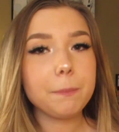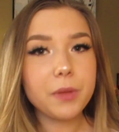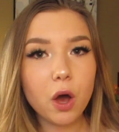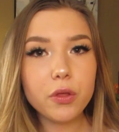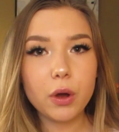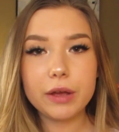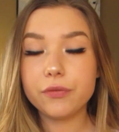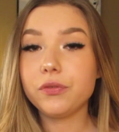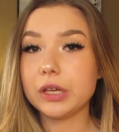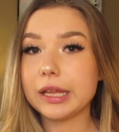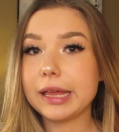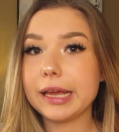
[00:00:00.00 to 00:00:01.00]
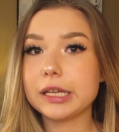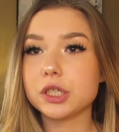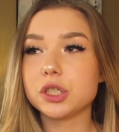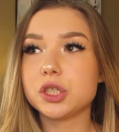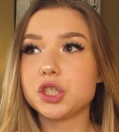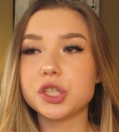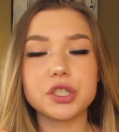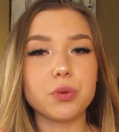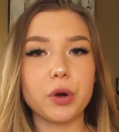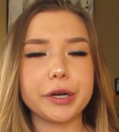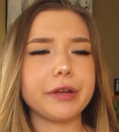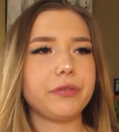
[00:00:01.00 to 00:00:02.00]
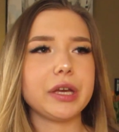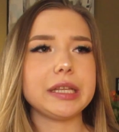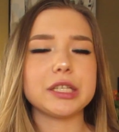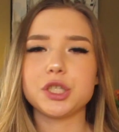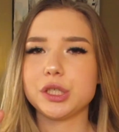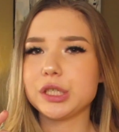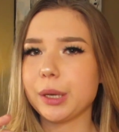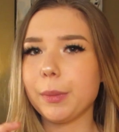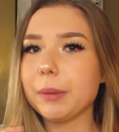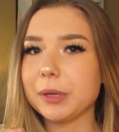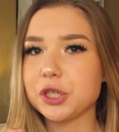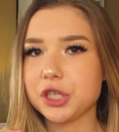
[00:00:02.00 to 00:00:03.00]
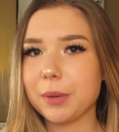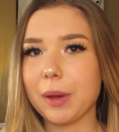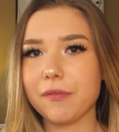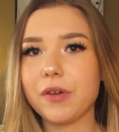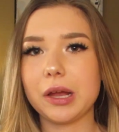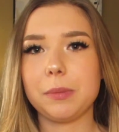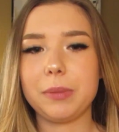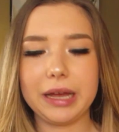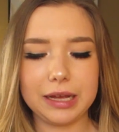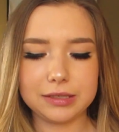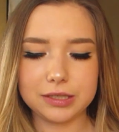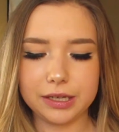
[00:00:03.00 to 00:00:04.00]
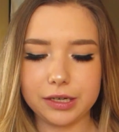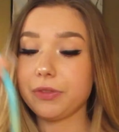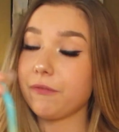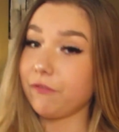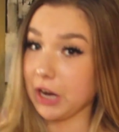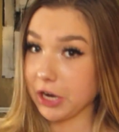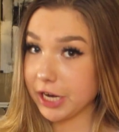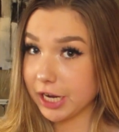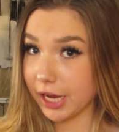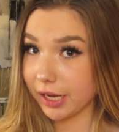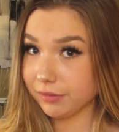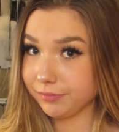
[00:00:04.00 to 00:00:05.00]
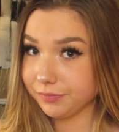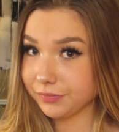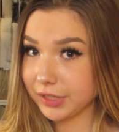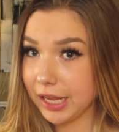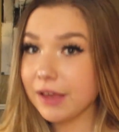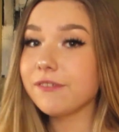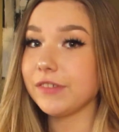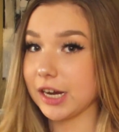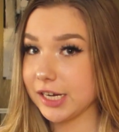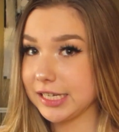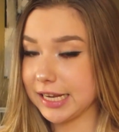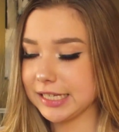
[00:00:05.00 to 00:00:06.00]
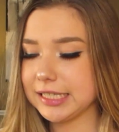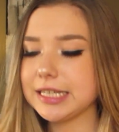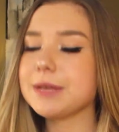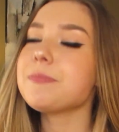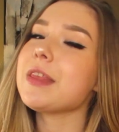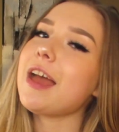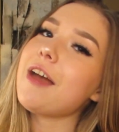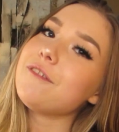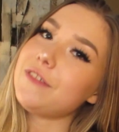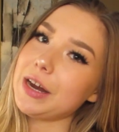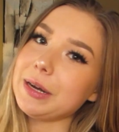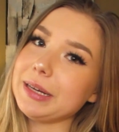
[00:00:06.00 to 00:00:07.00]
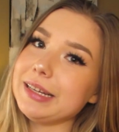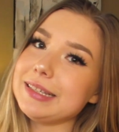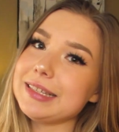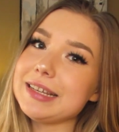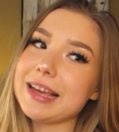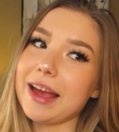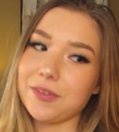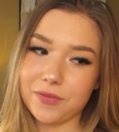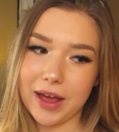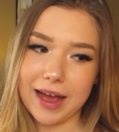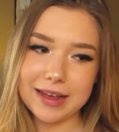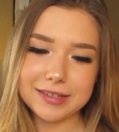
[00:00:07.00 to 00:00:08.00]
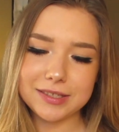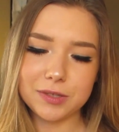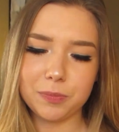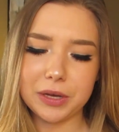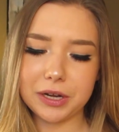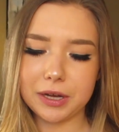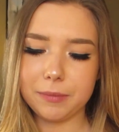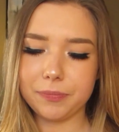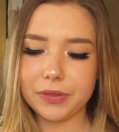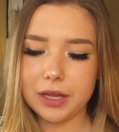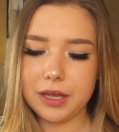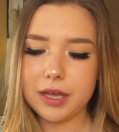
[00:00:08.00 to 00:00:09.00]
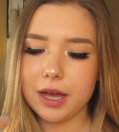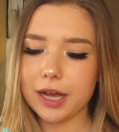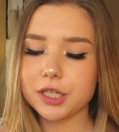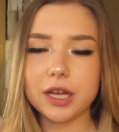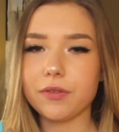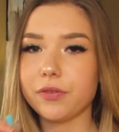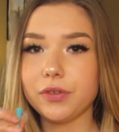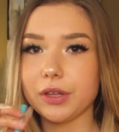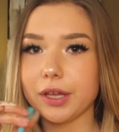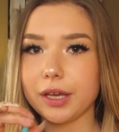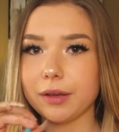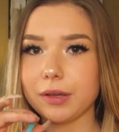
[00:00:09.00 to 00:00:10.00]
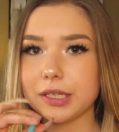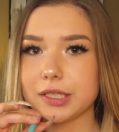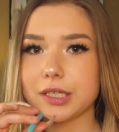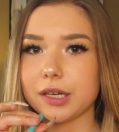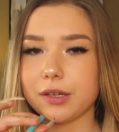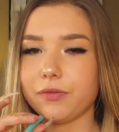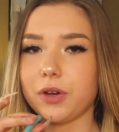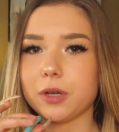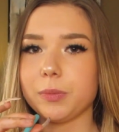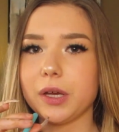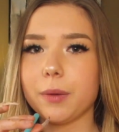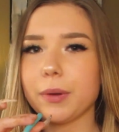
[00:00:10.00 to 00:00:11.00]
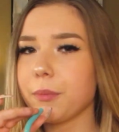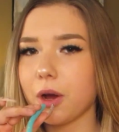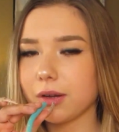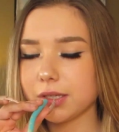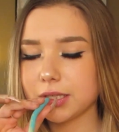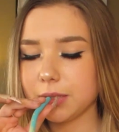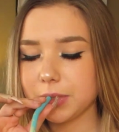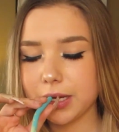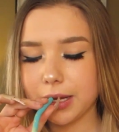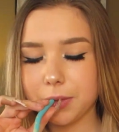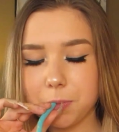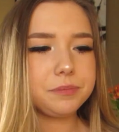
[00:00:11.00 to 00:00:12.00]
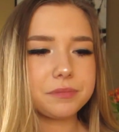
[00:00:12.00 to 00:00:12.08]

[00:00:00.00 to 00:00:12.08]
Although I feel like, just a warning, I feel like this is gonna make me shit my fucking pants later. Very good, very tasty, very easy and fast, but I just have a feeling it's gonna fuck me up. I'm not gonna sleep tonight.